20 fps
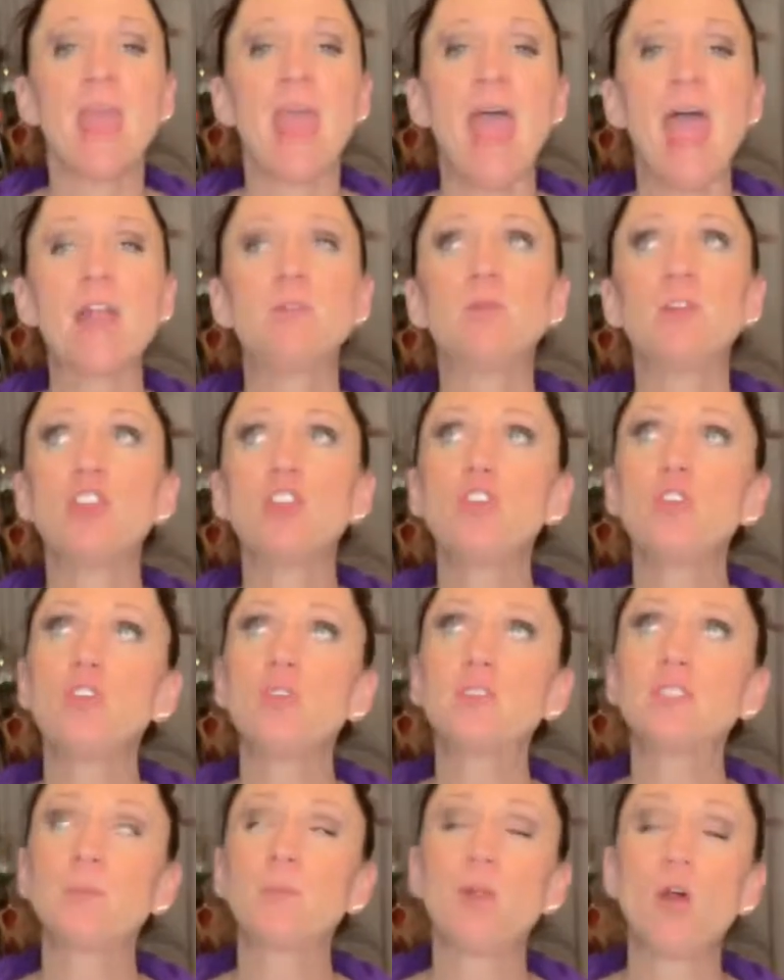And when you
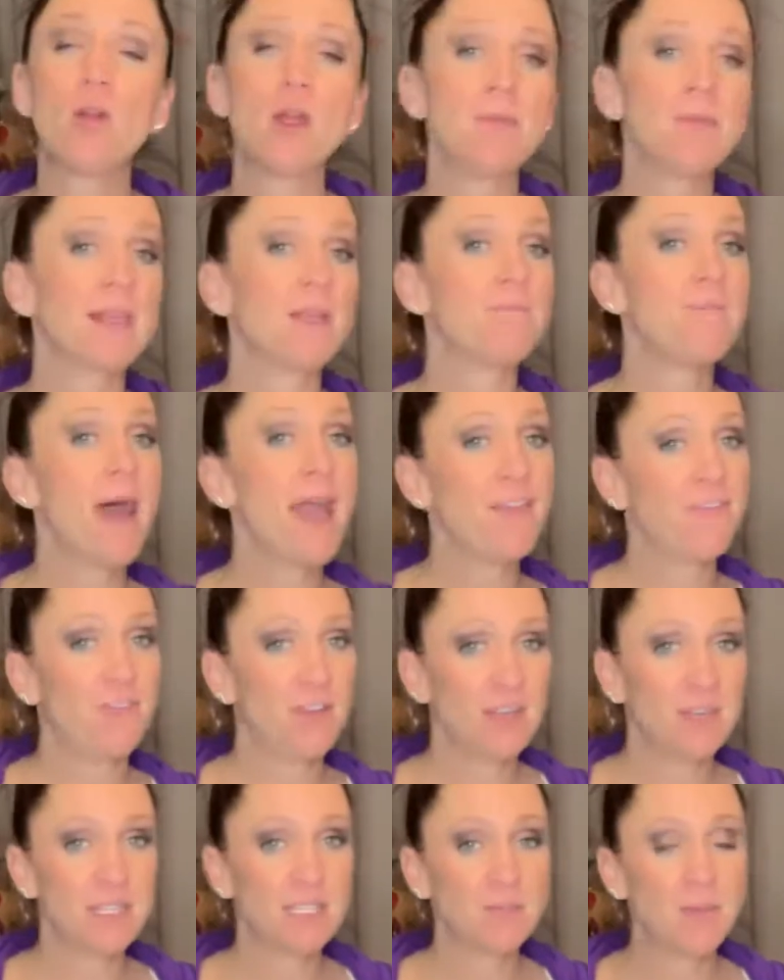use a program like
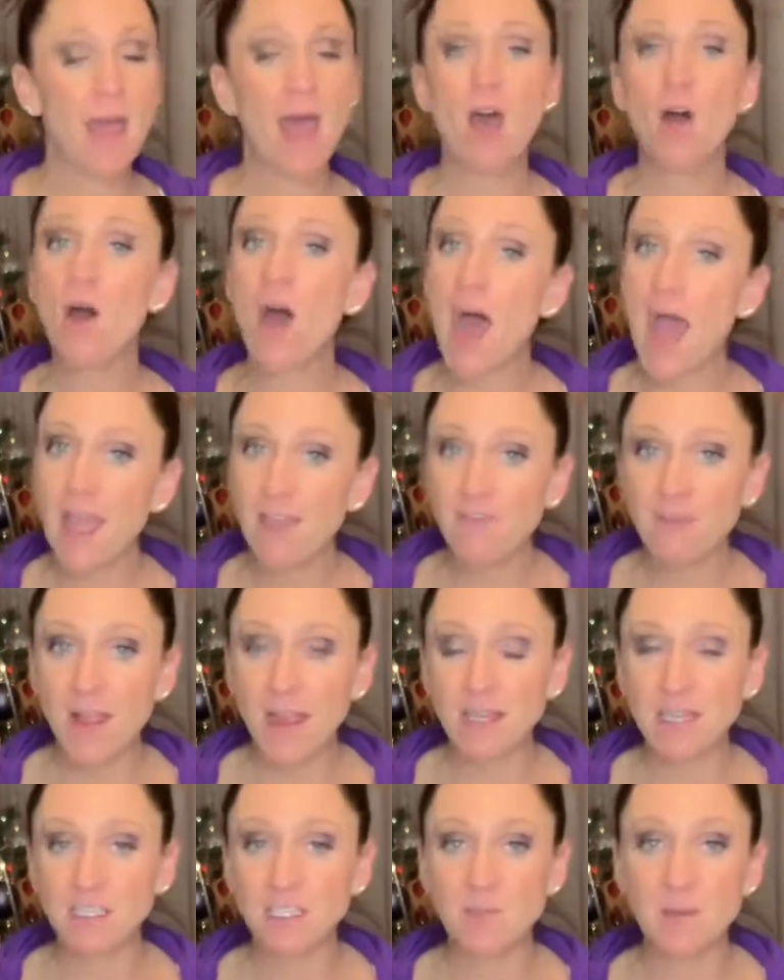MyFitnessPal, I
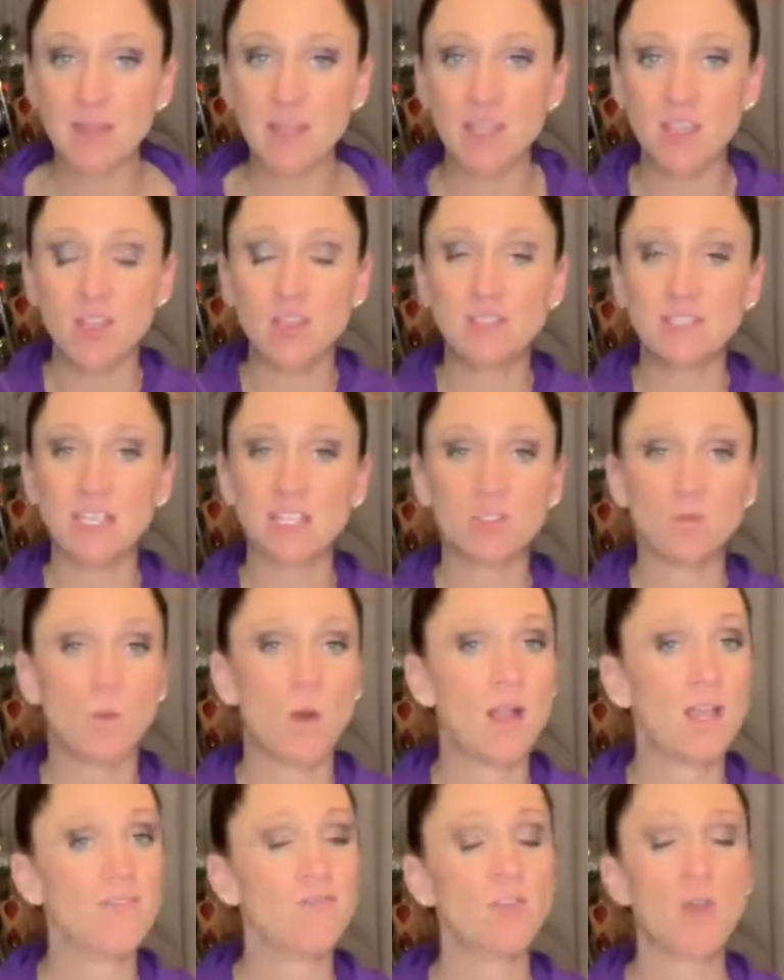find it to be the easiest
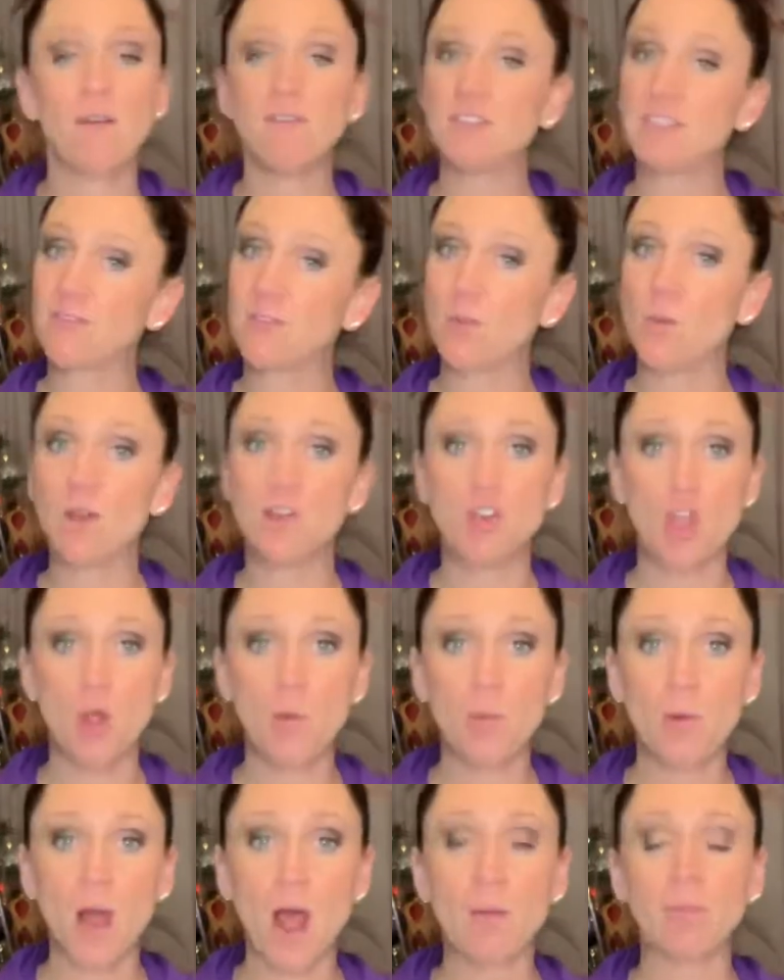one. If you have a different one, no
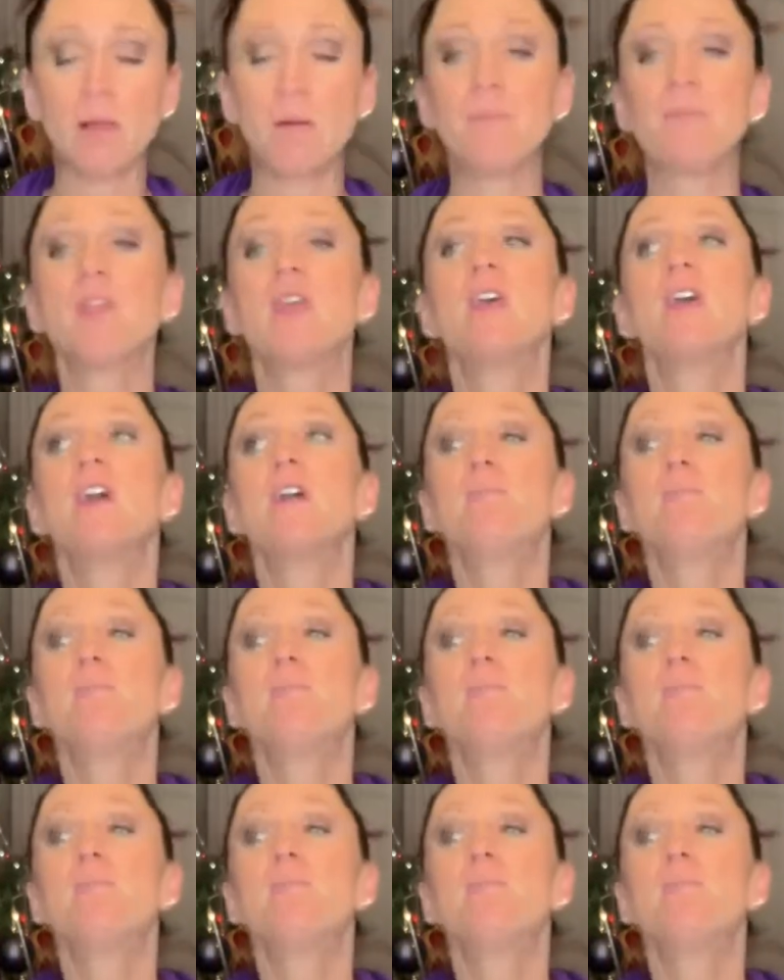problem.